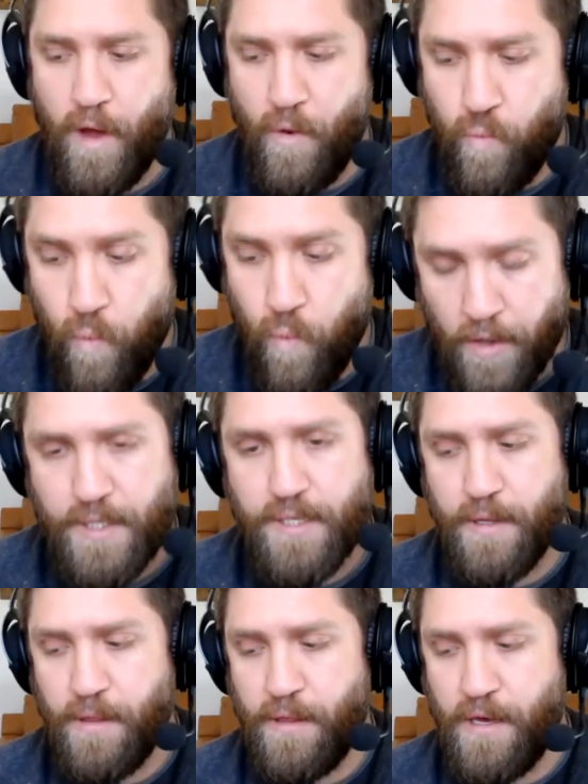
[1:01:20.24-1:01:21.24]
it
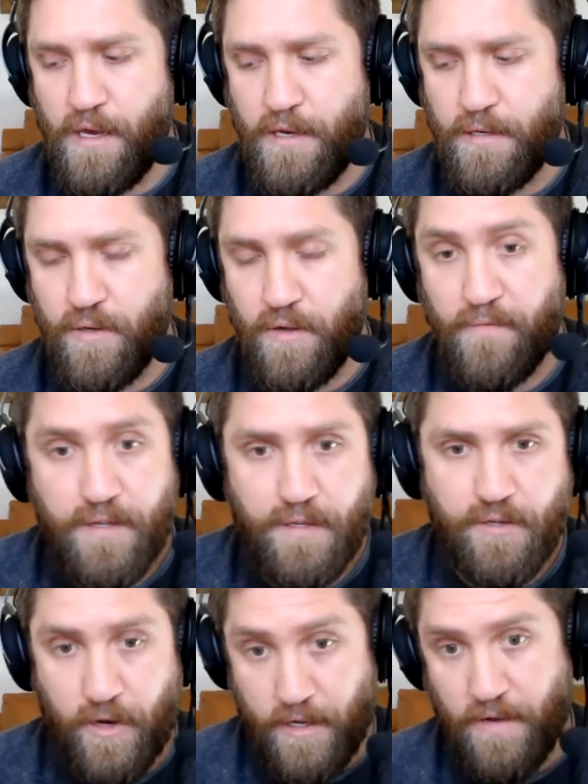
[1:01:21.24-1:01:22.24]
was the sort of
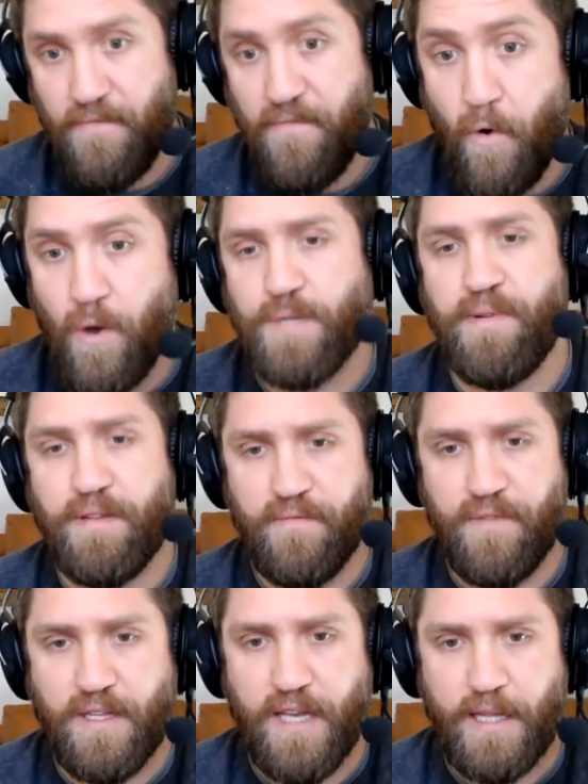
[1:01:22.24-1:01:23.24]
strict enforcement of
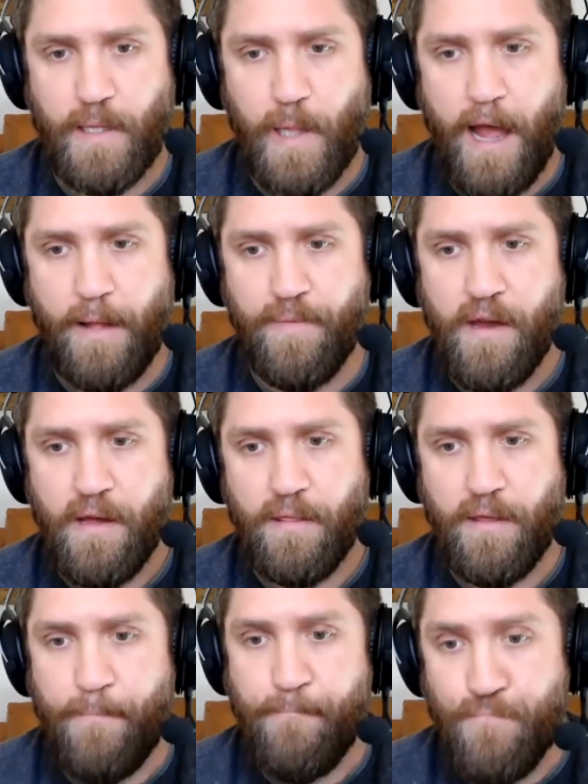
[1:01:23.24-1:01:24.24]
the deadline
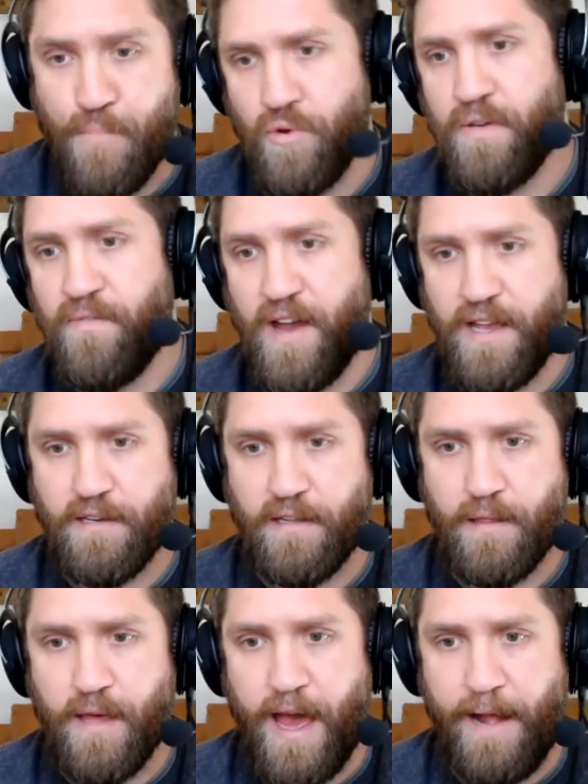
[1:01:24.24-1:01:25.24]
that
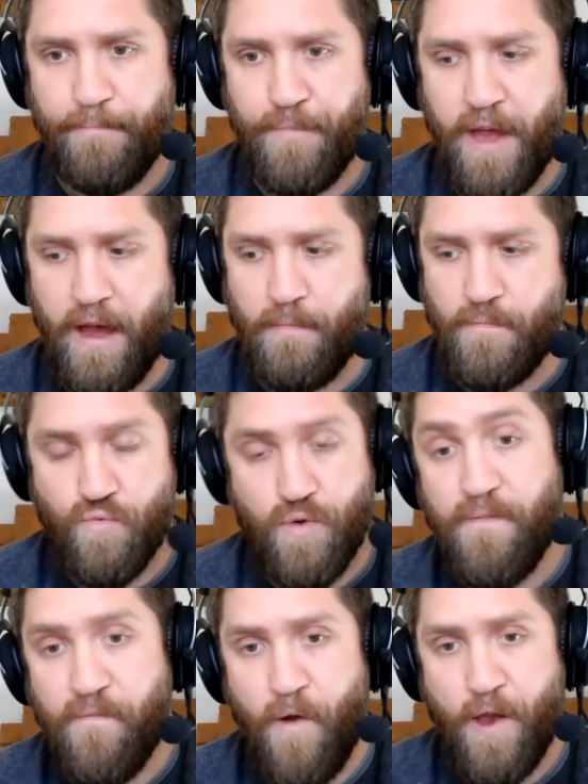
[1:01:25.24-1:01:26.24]
motivated that um,
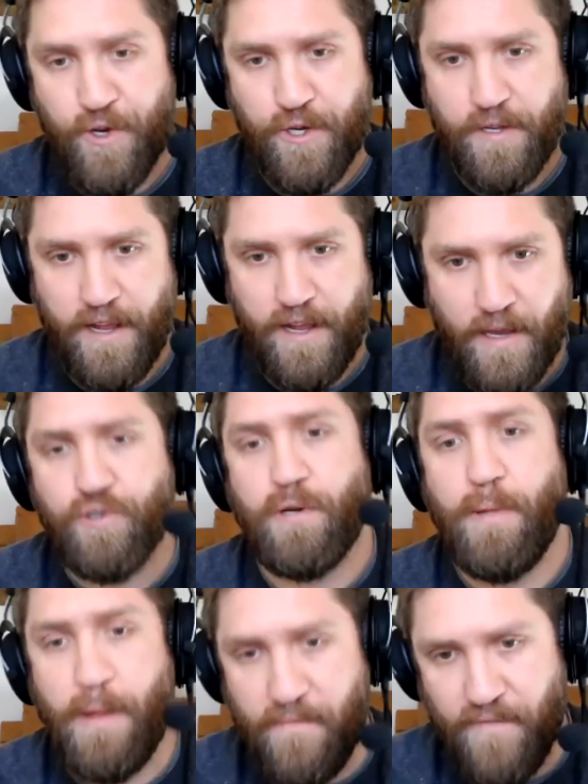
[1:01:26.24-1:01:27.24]
refreshed
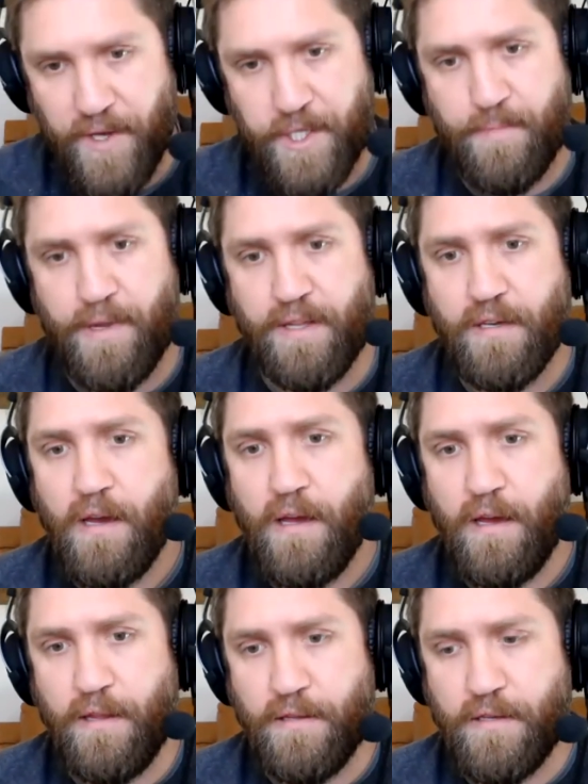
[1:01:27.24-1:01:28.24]
attention and investment
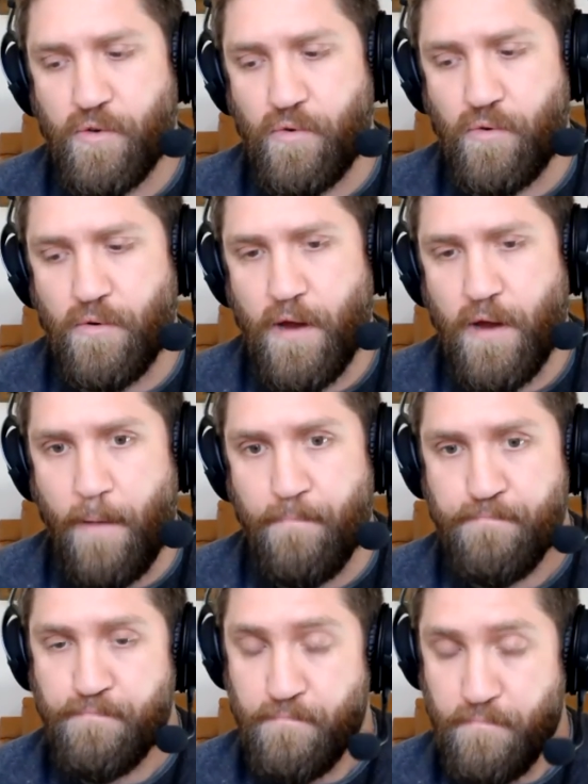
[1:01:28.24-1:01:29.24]
into um,